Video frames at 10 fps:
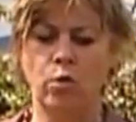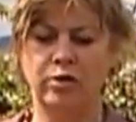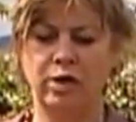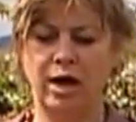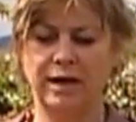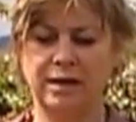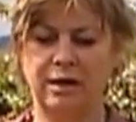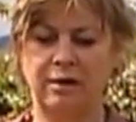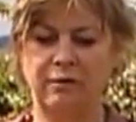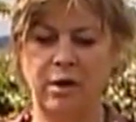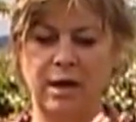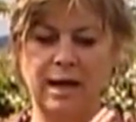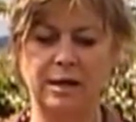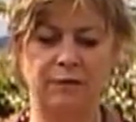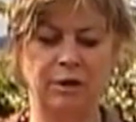the idea of
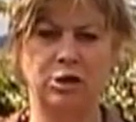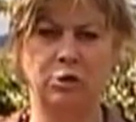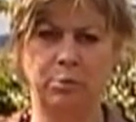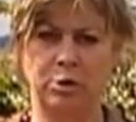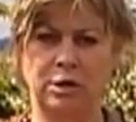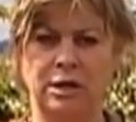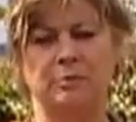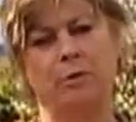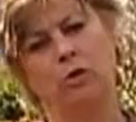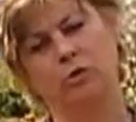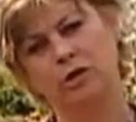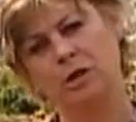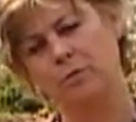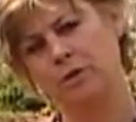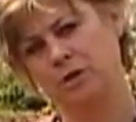individual beauties, but
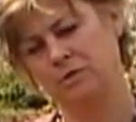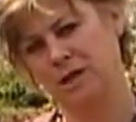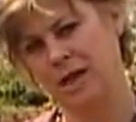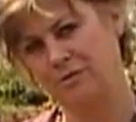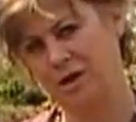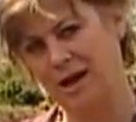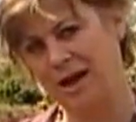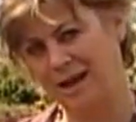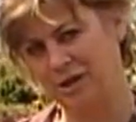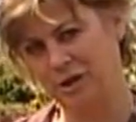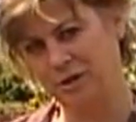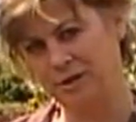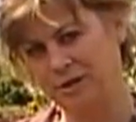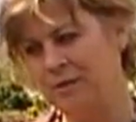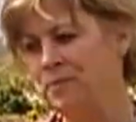also putting them together in
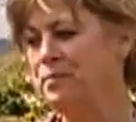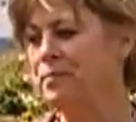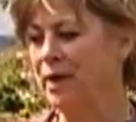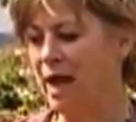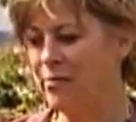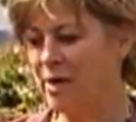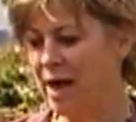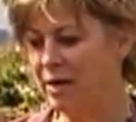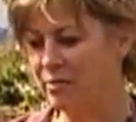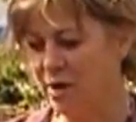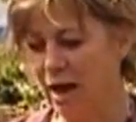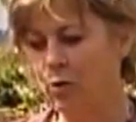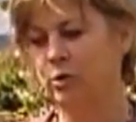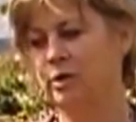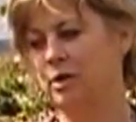collections. And then that
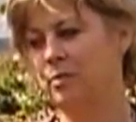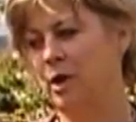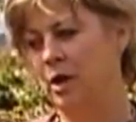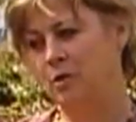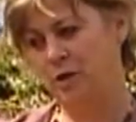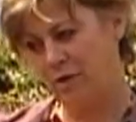autumn they